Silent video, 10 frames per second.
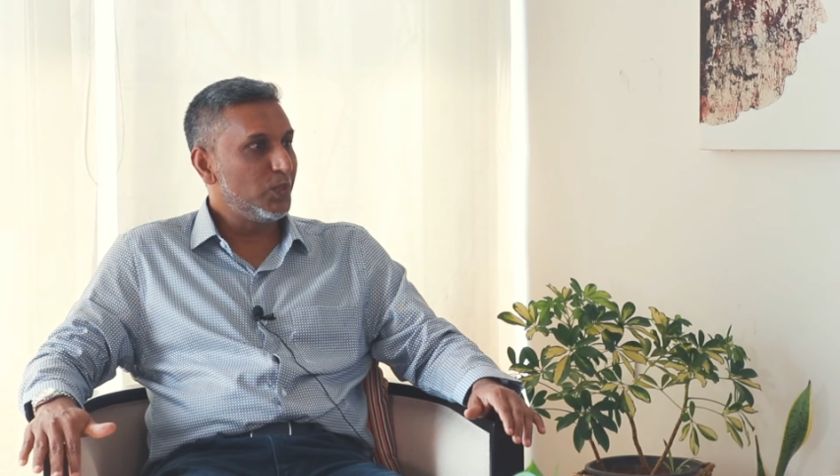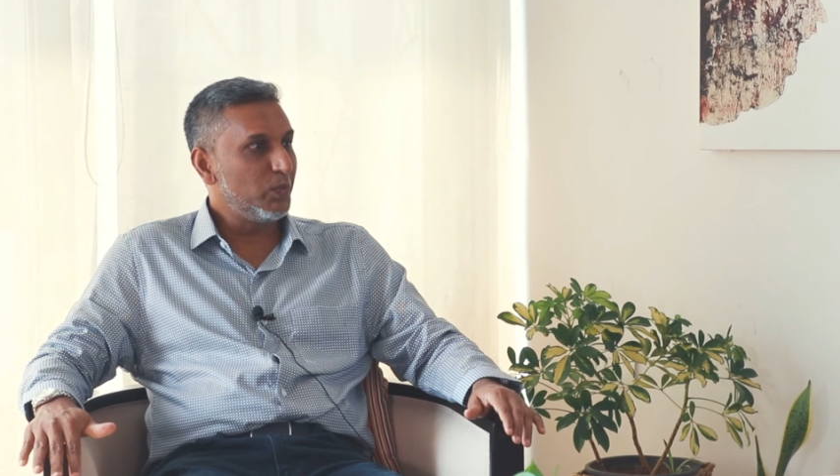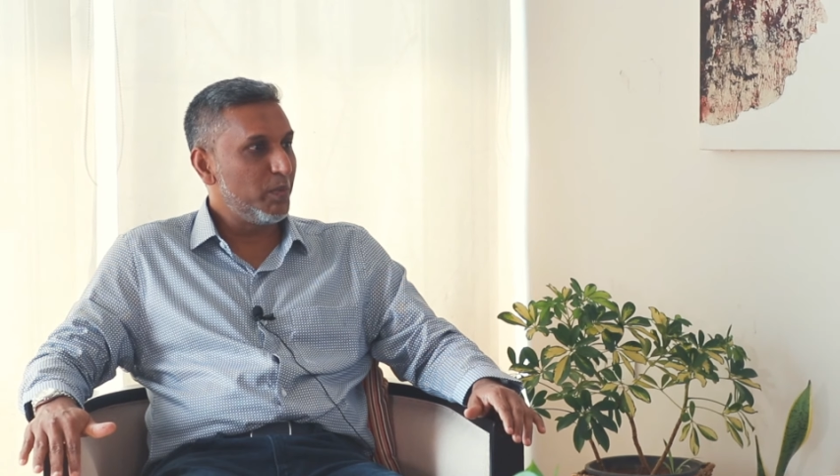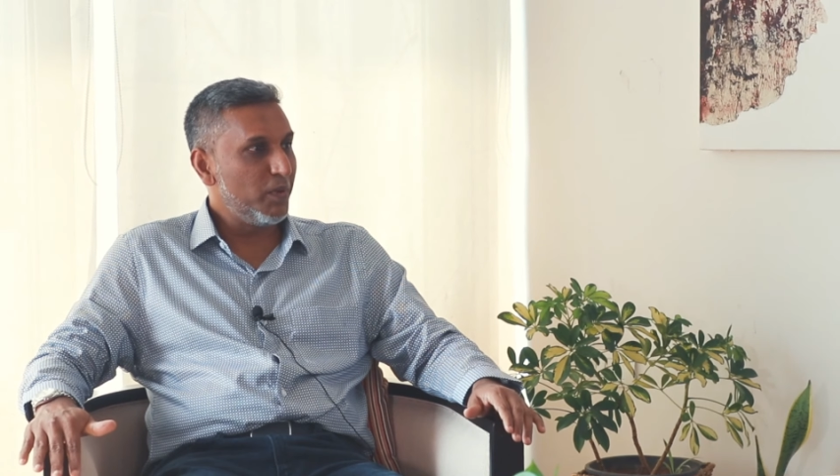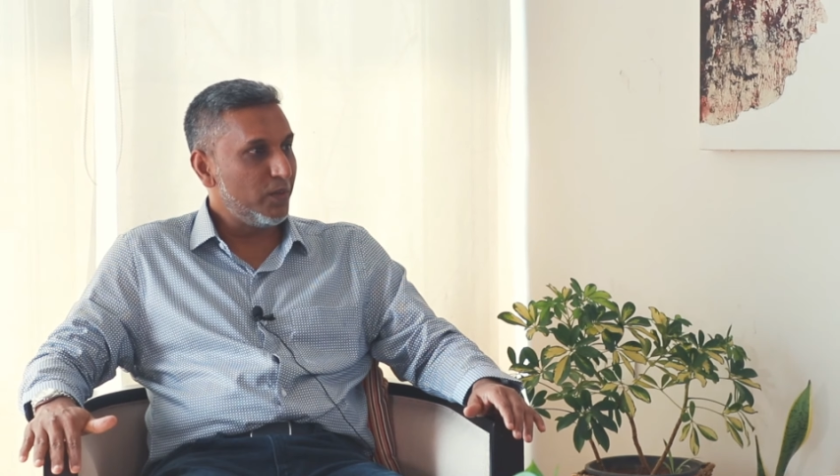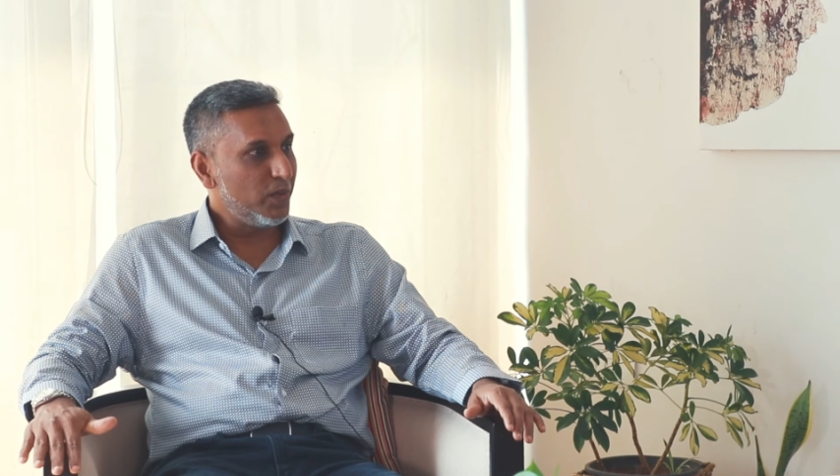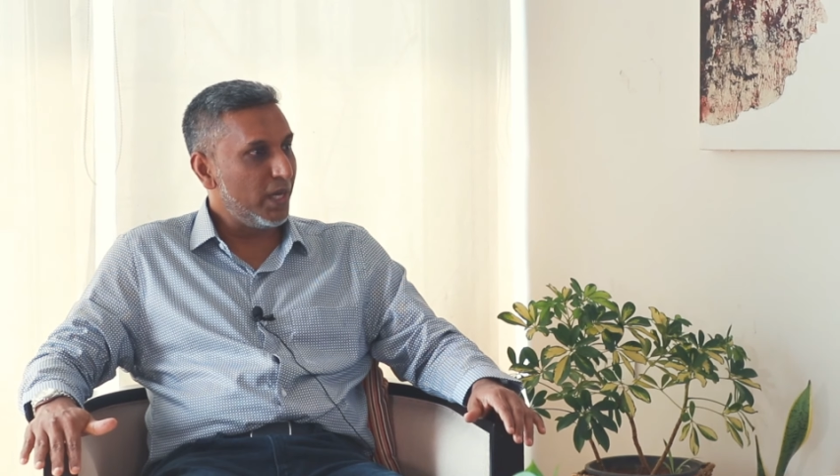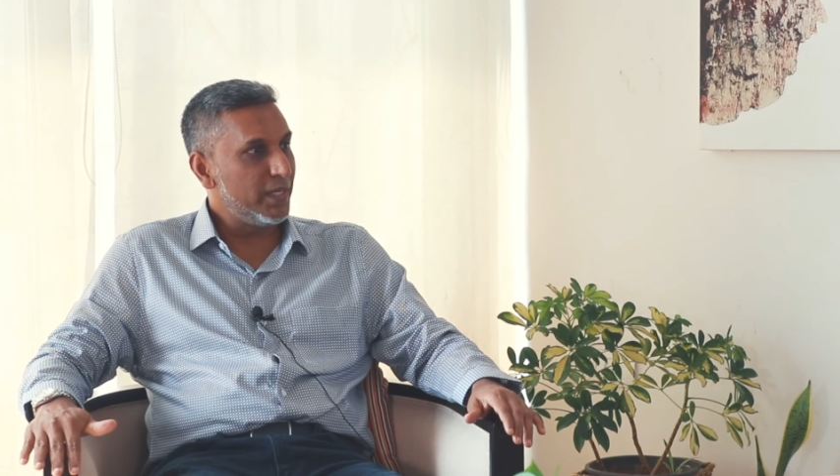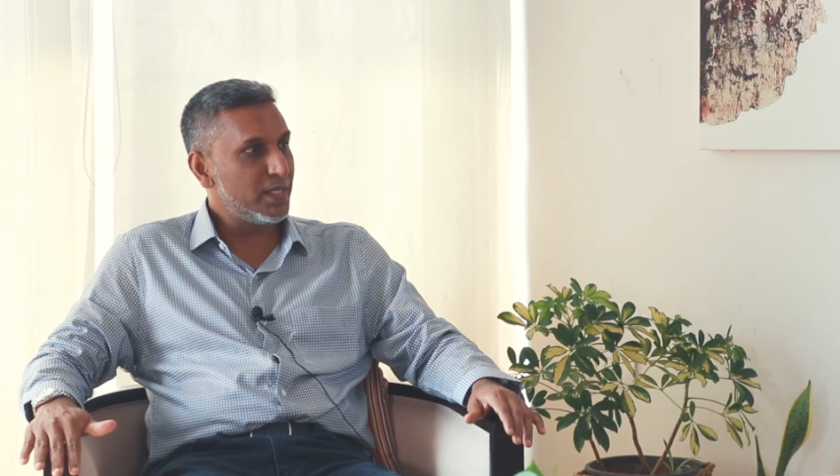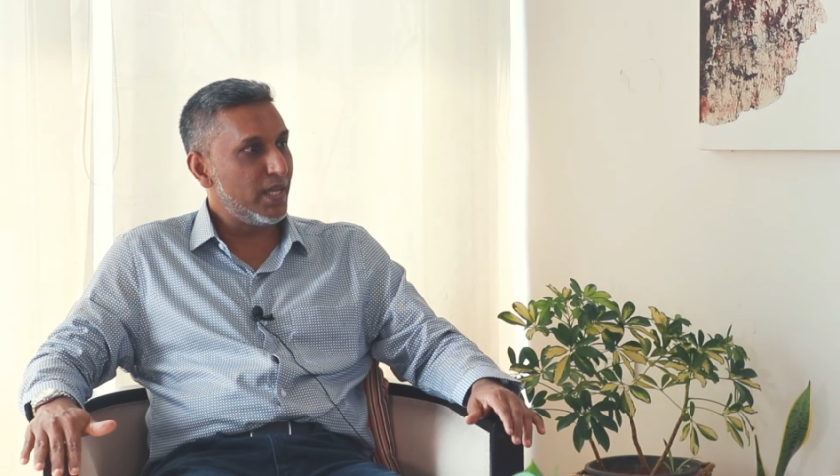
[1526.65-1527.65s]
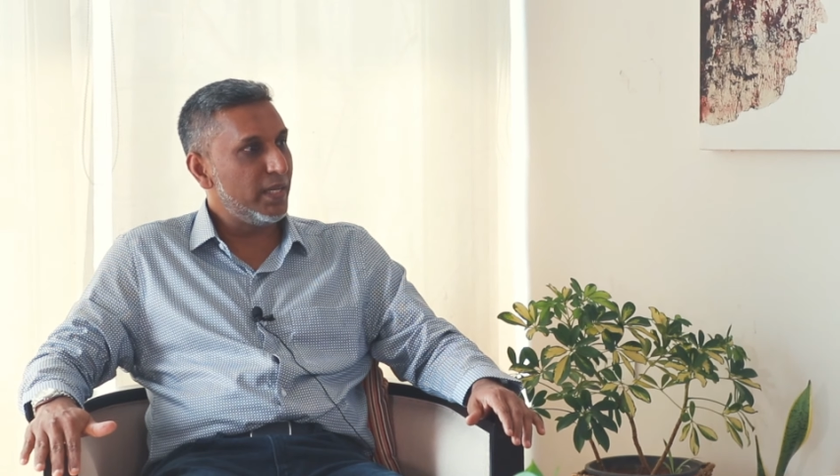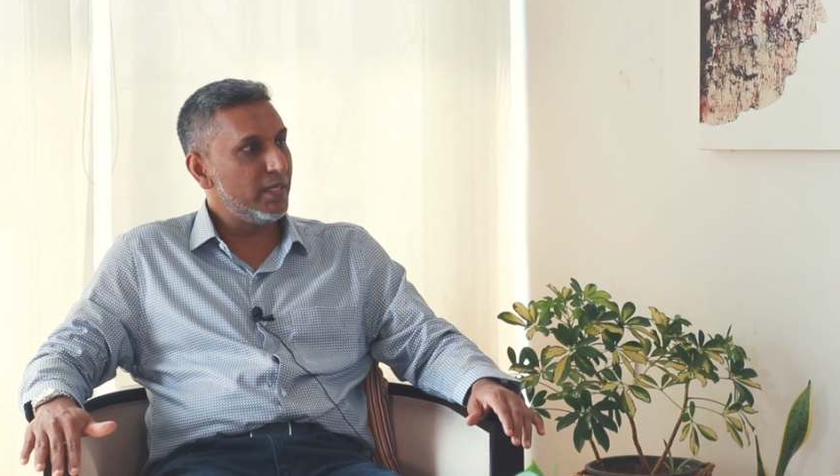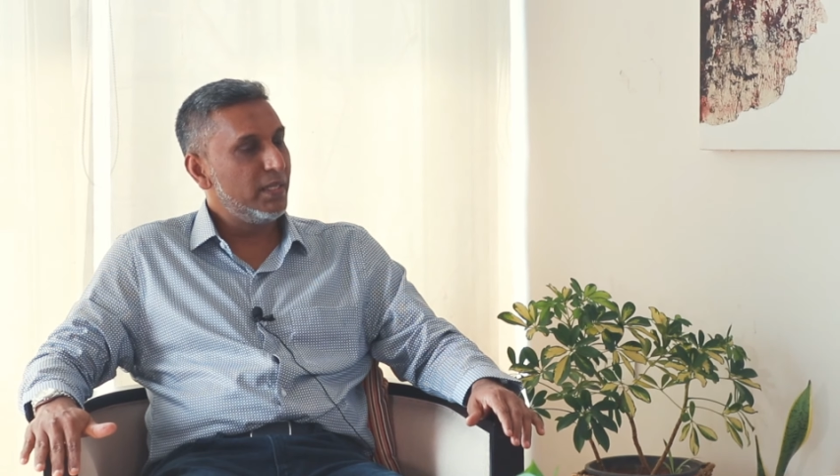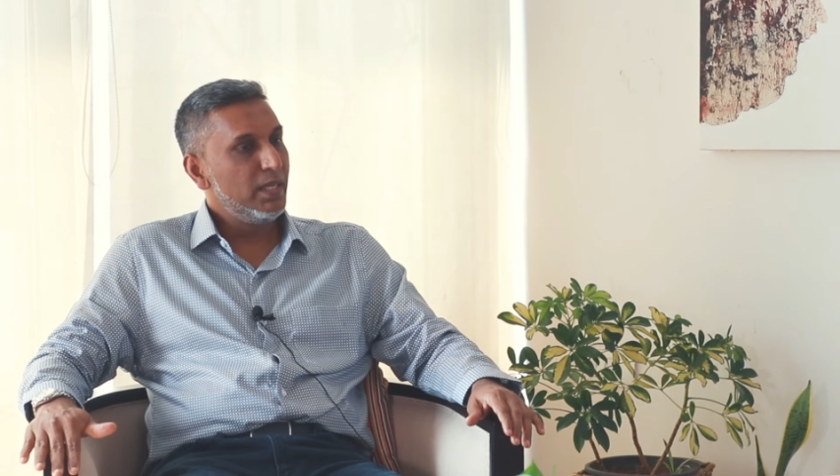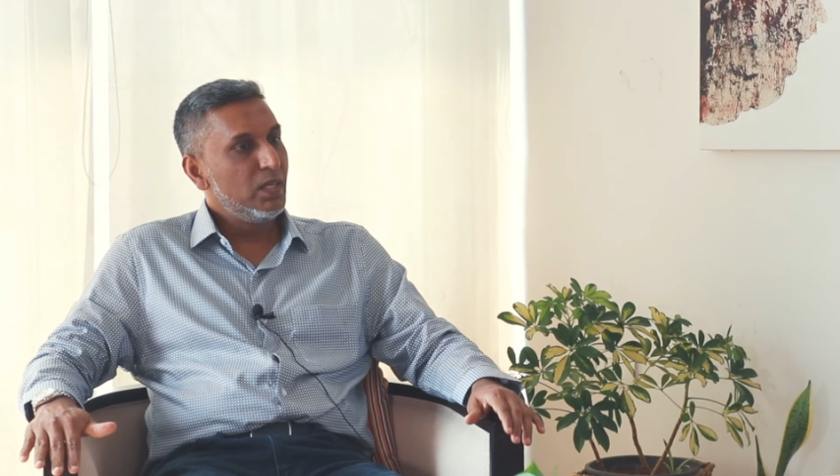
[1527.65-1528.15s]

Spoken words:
So people have to understand